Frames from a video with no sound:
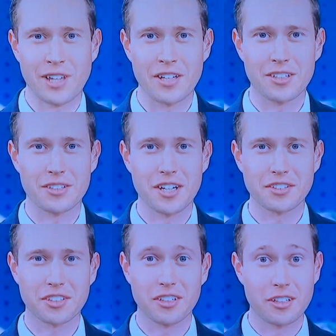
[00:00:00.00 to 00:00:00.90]
Thank you,
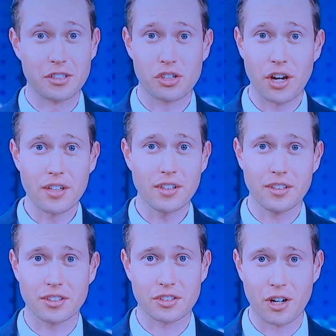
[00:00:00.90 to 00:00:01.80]
Jessica. A
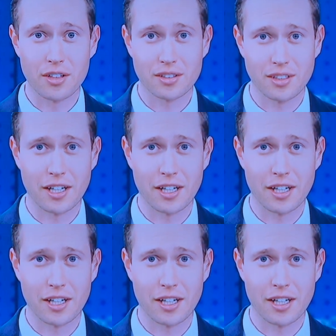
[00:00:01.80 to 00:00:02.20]
shaky start